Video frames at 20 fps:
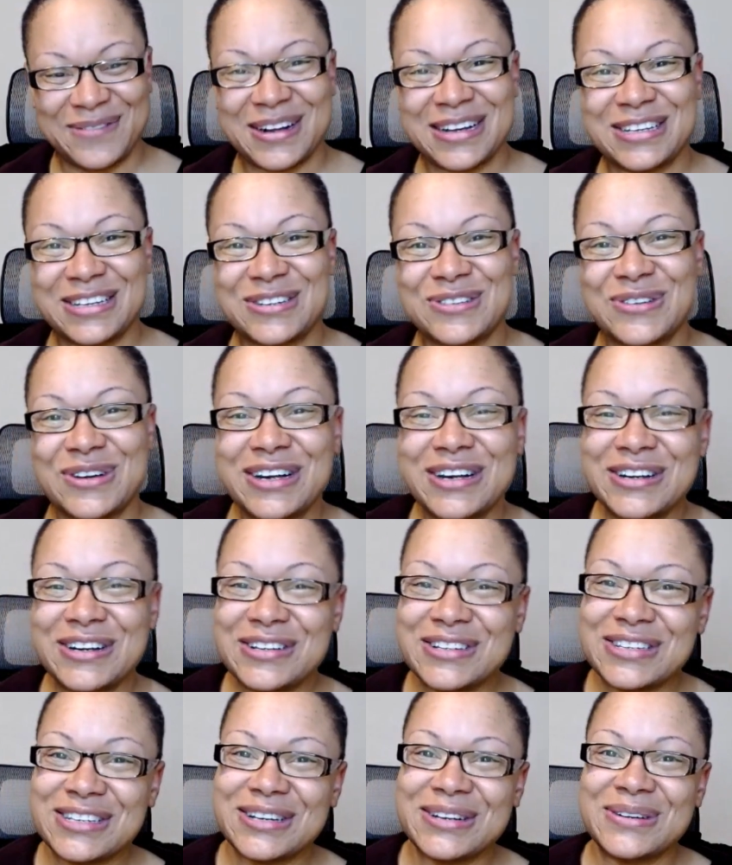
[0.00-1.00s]
What
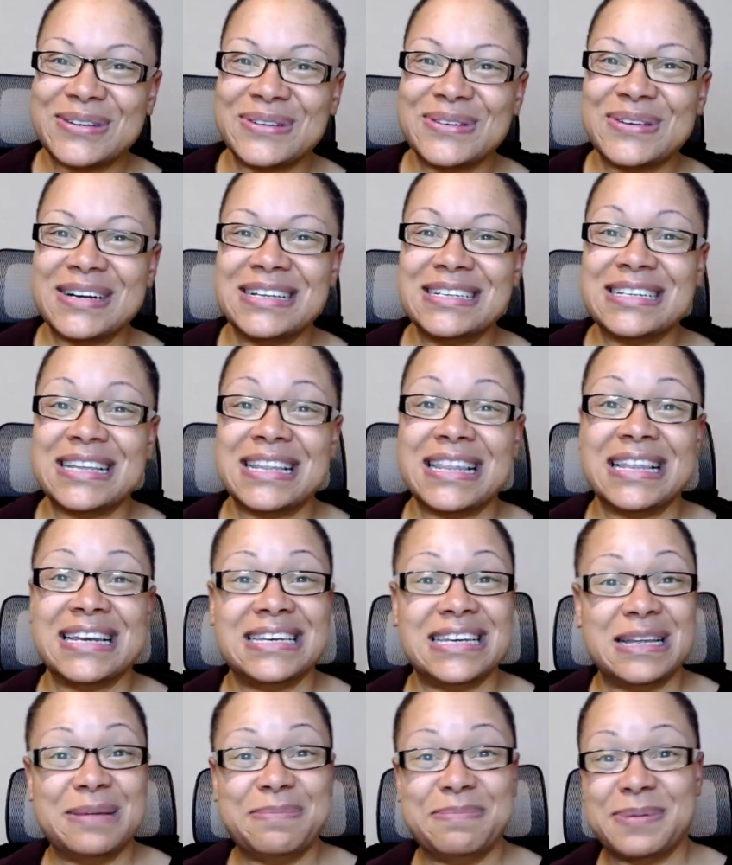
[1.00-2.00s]
triggers you into the
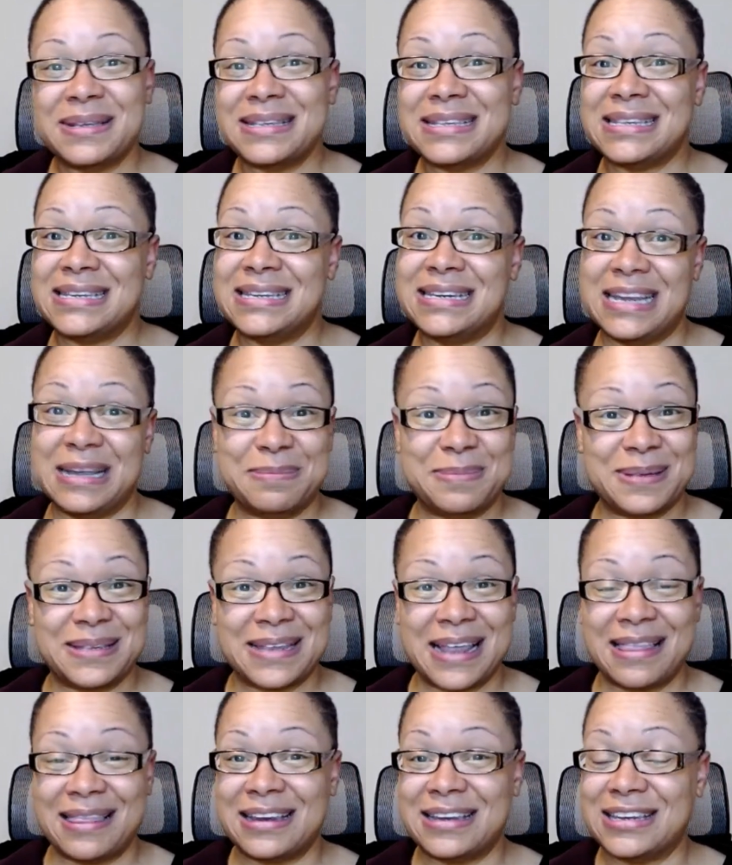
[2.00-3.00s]
deepest deeps
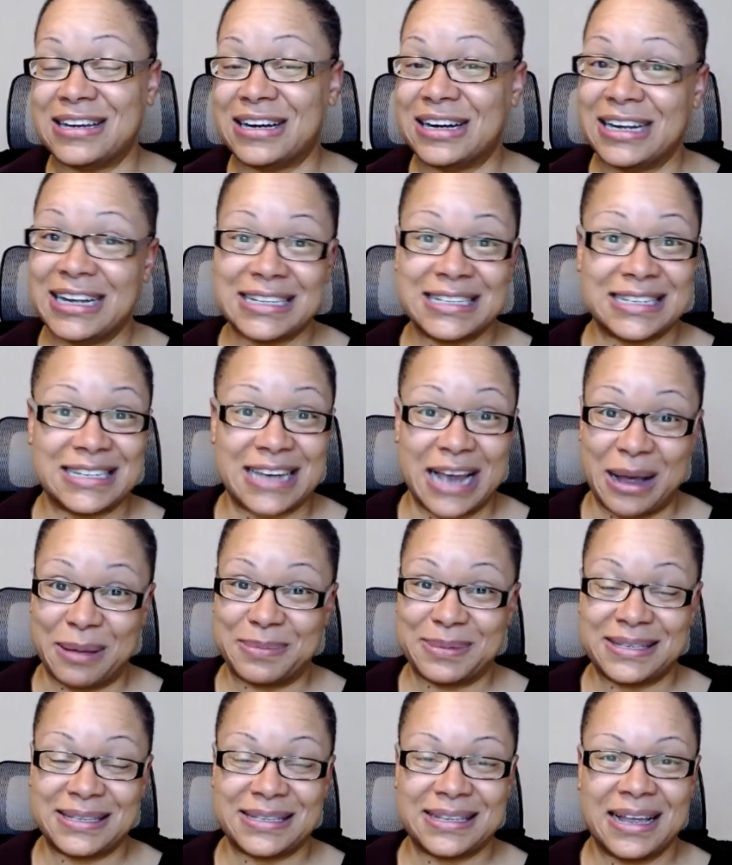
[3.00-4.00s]
and the darkest
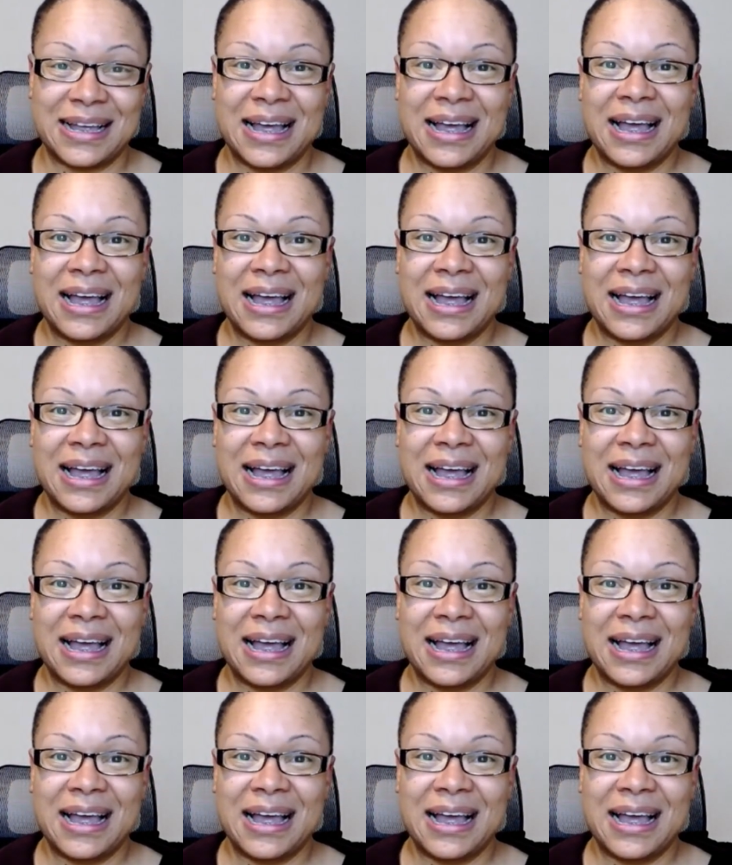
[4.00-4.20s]
depths?